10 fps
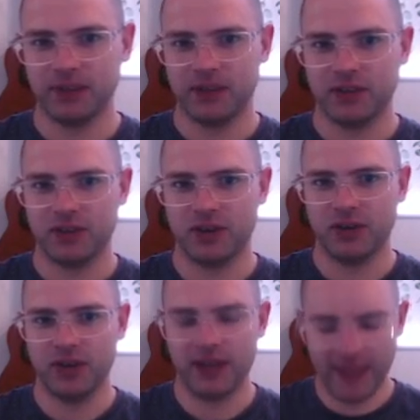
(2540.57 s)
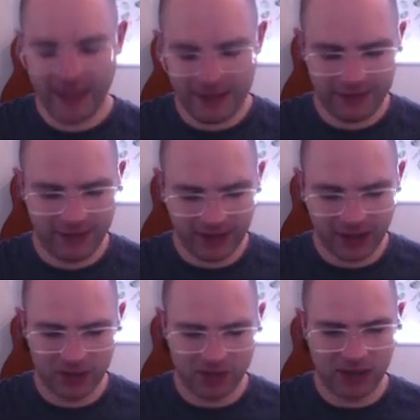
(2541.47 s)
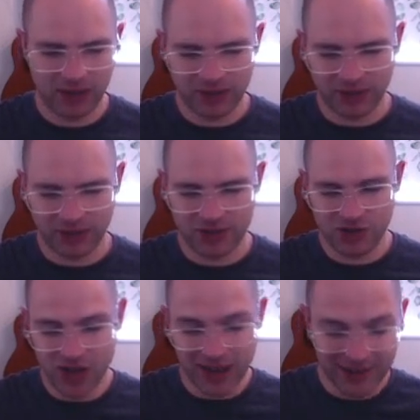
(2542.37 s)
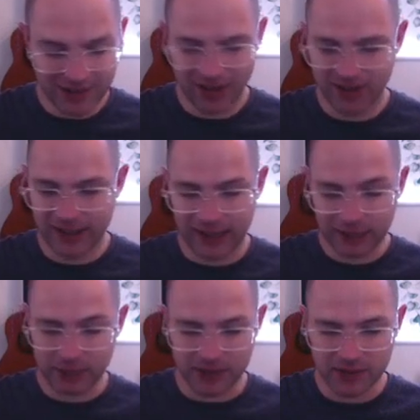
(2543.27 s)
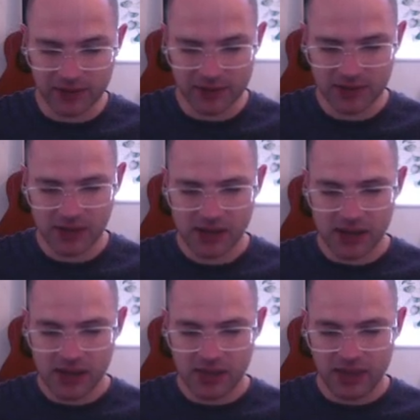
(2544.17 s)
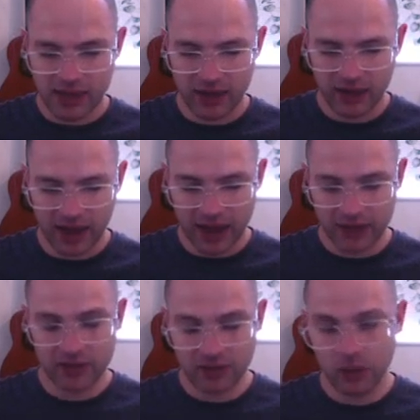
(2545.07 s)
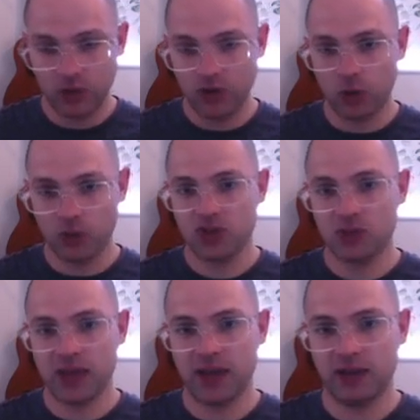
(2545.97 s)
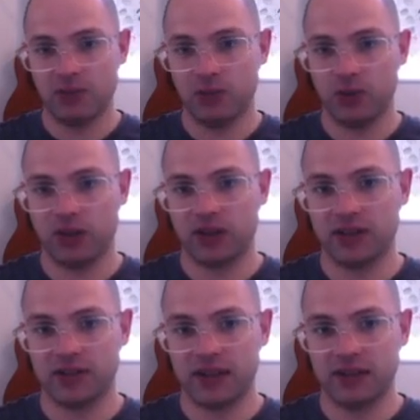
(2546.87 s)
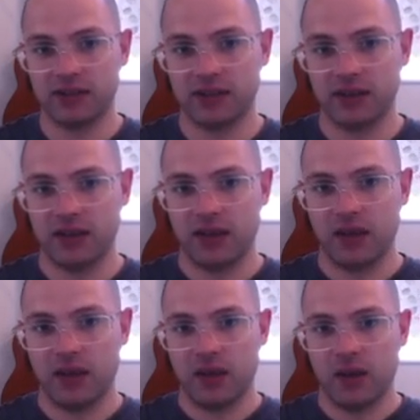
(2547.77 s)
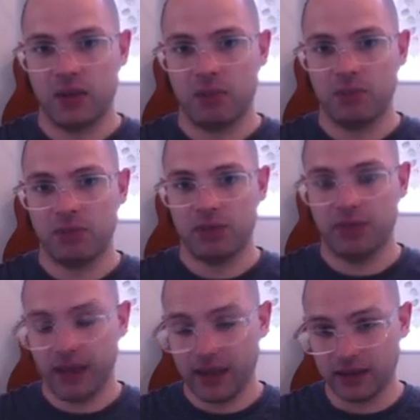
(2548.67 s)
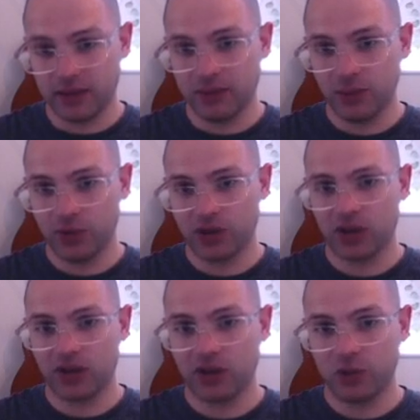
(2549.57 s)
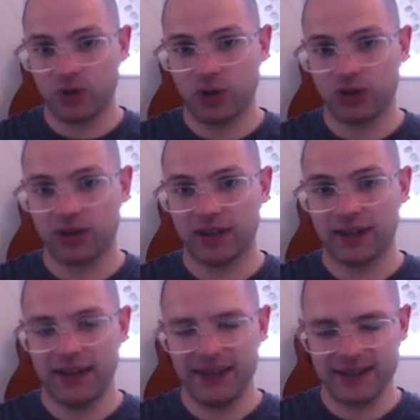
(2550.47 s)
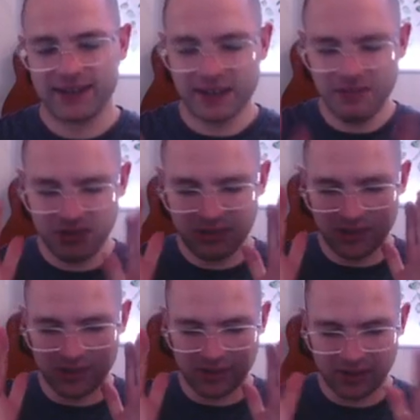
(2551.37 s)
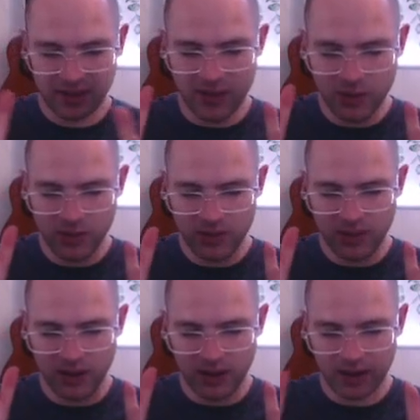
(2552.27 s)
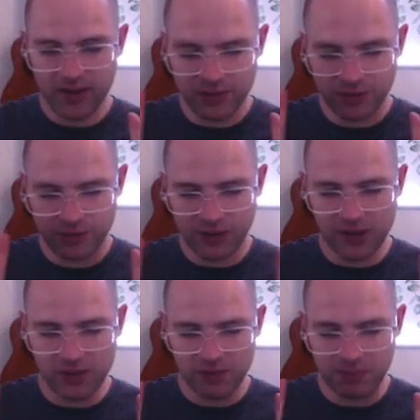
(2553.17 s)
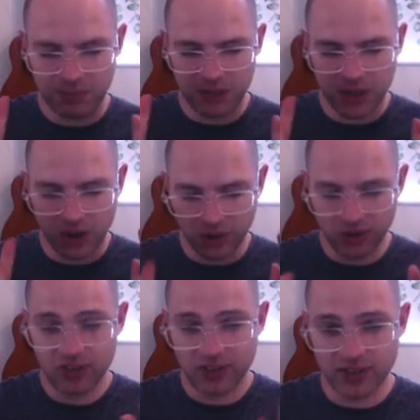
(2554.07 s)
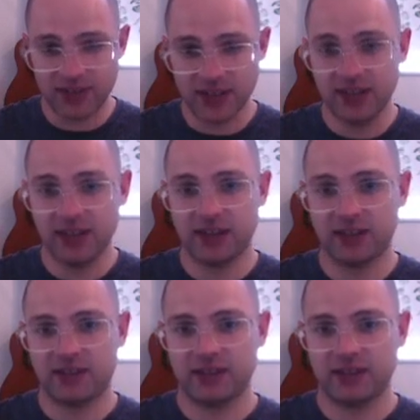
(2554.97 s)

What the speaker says: So if it comes about that this genocide happens, then Esther would not be spared, Mordecai says. But then Mordecai goes on, and he seems to see with the eyes of faith beyond this edict.